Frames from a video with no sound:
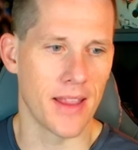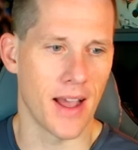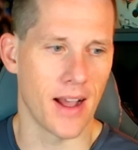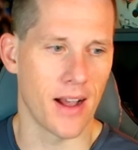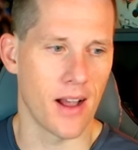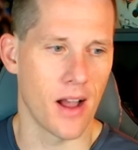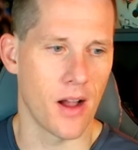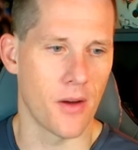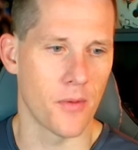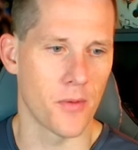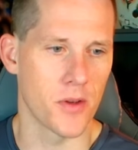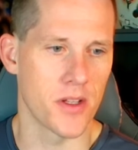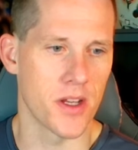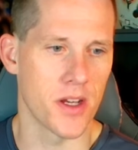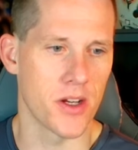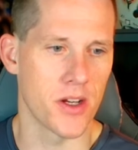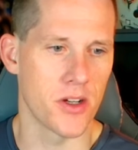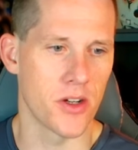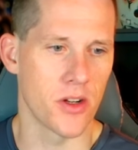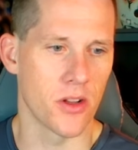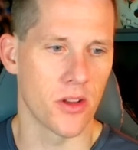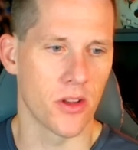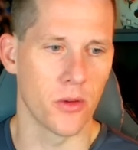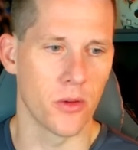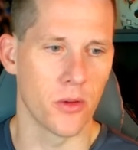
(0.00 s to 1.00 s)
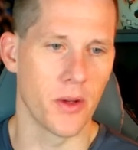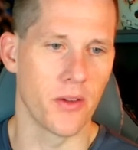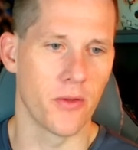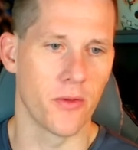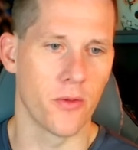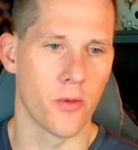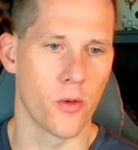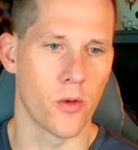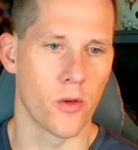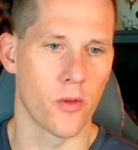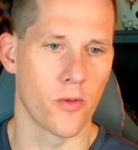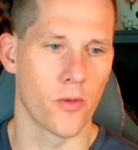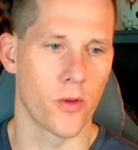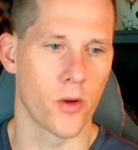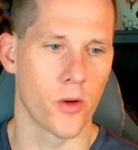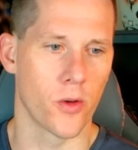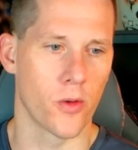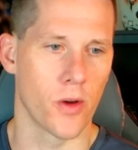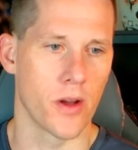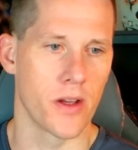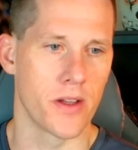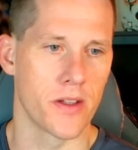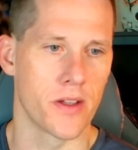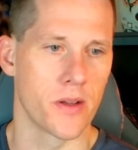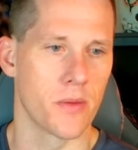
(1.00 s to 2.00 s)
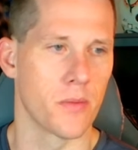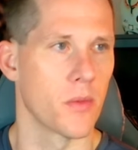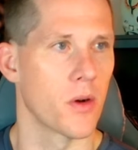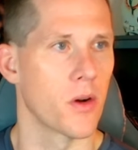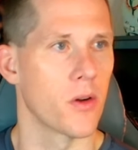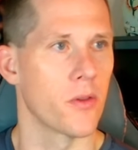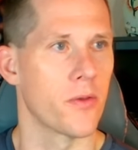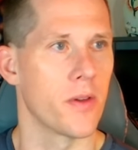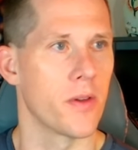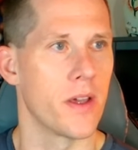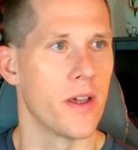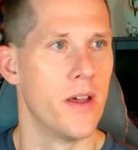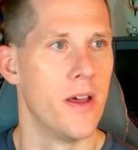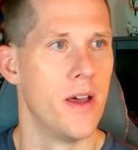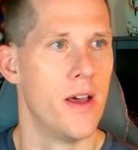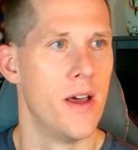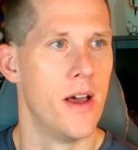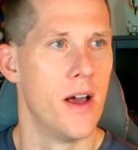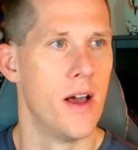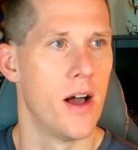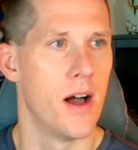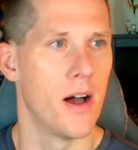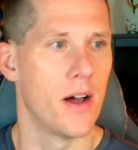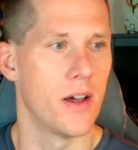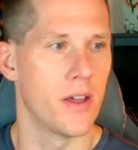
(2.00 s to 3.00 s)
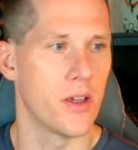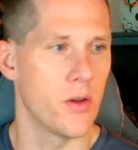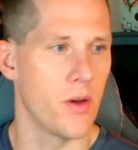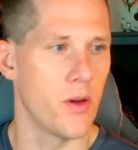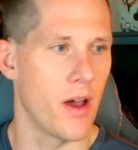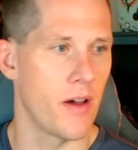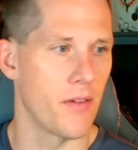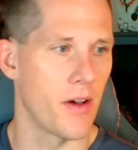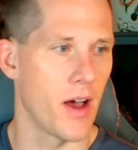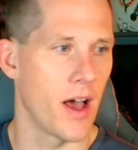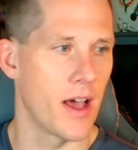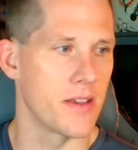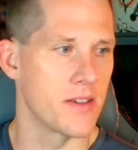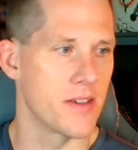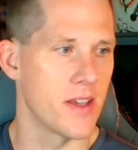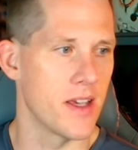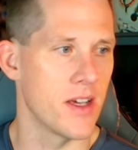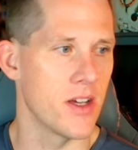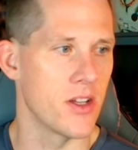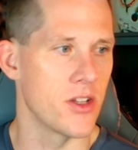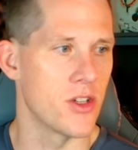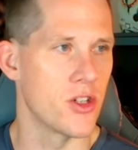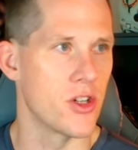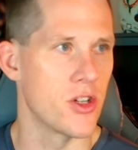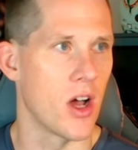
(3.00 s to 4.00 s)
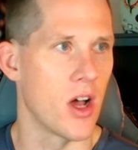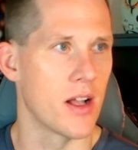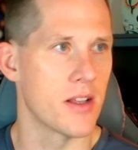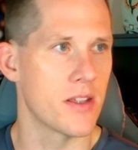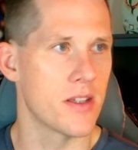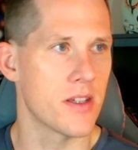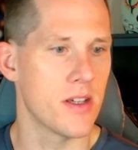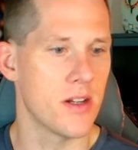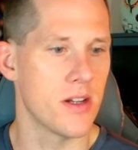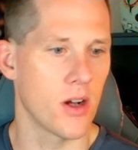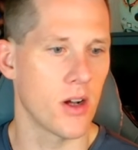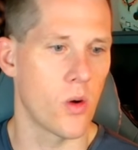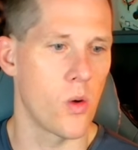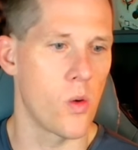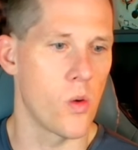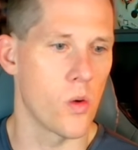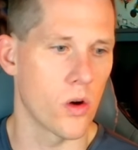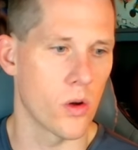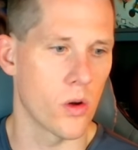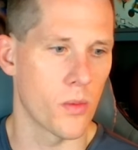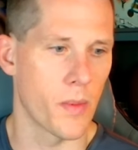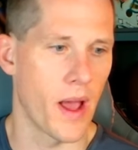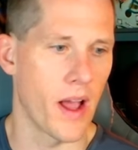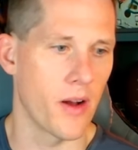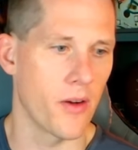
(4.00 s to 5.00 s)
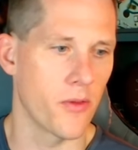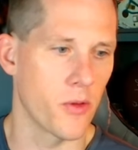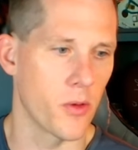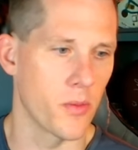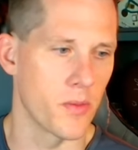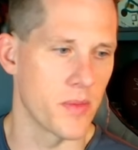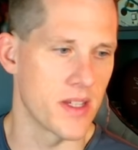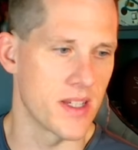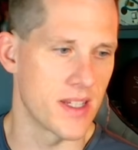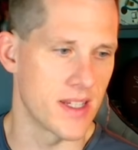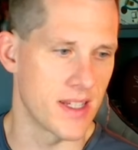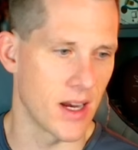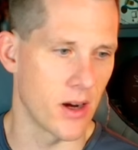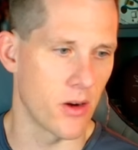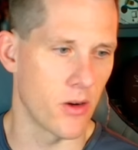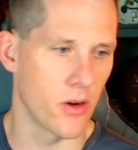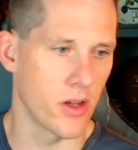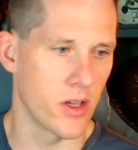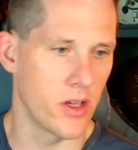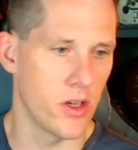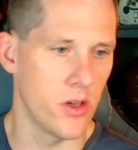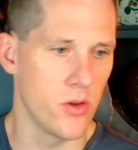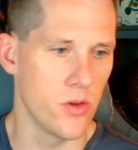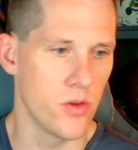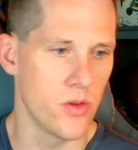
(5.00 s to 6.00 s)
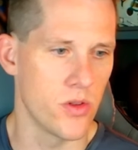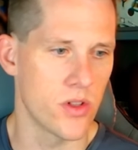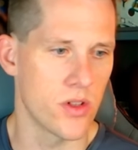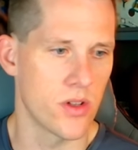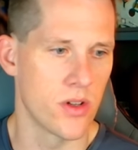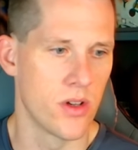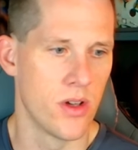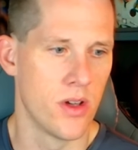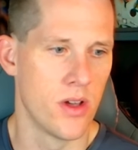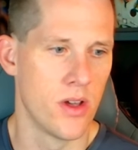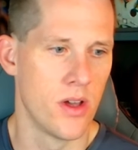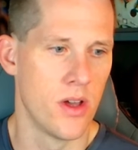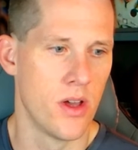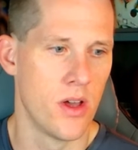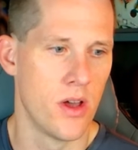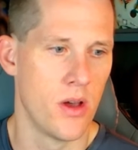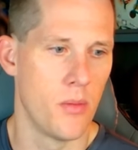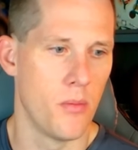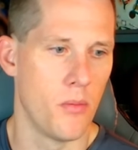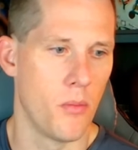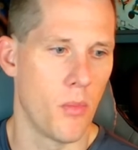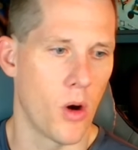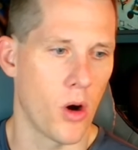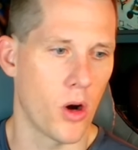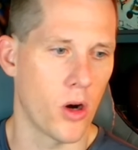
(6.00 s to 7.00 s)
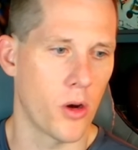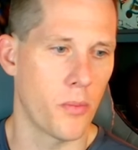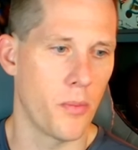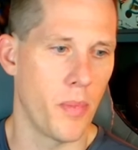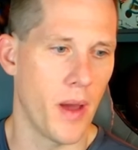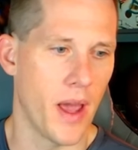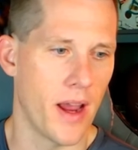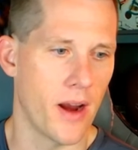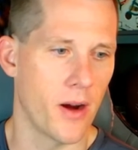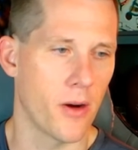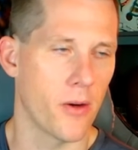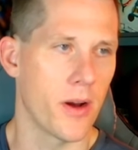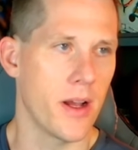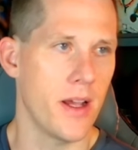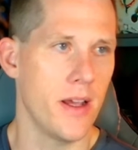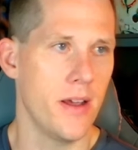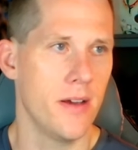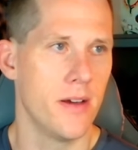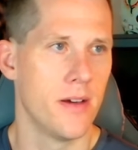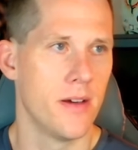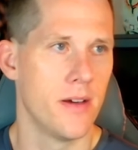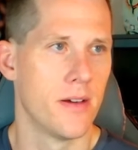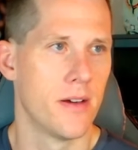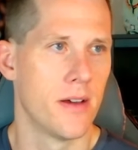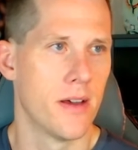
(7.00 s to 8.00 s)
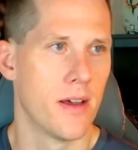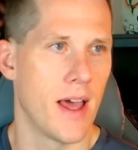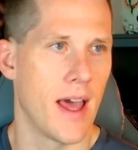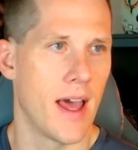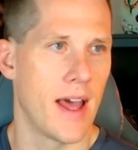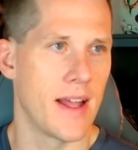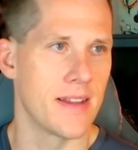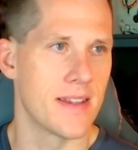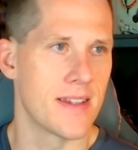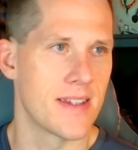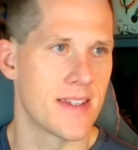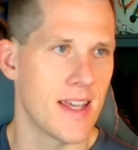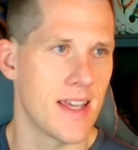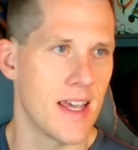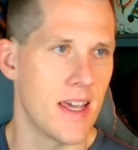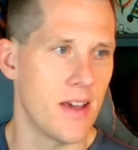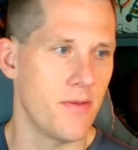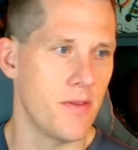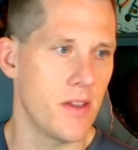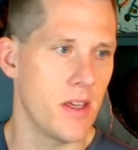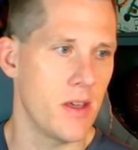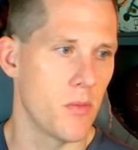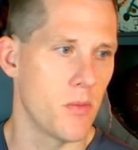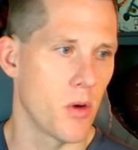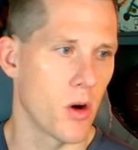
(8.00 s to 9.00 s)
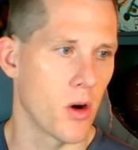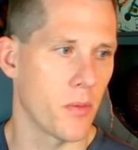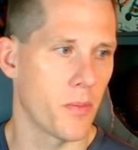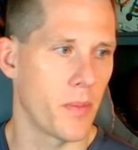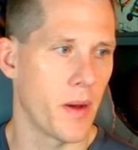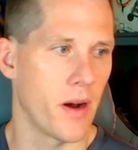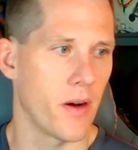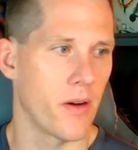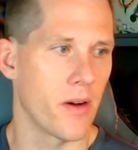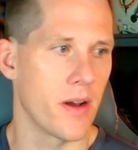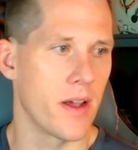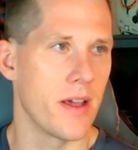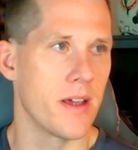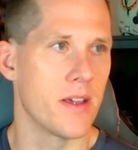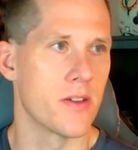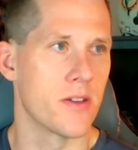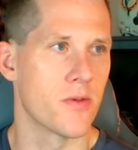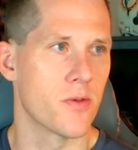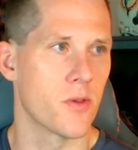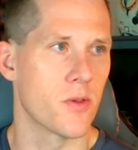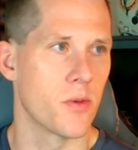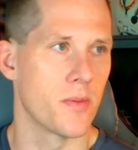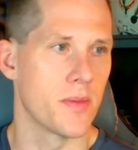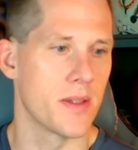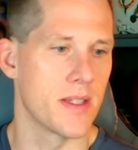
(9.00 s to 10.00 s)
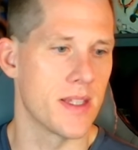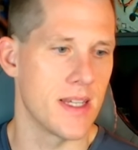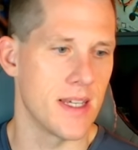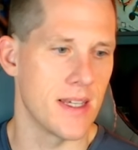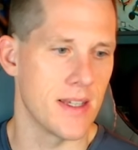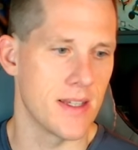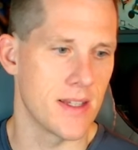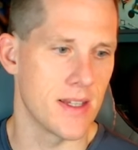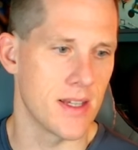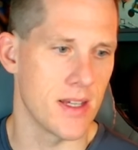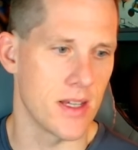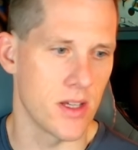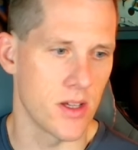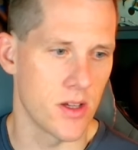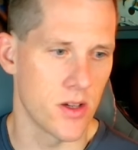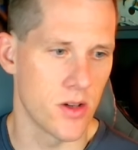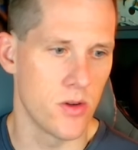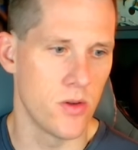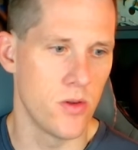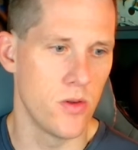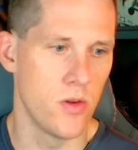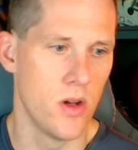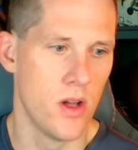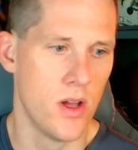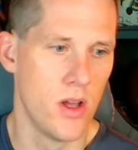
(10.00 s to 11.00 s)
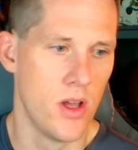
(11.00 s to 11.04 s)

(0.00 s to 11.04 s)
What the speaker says: that conversation a little bit for Grayson Murphy. You have Isaiah Johnson, a cornerback from Syracuse. Mark Perry at safety. Mark Perry is from TCU.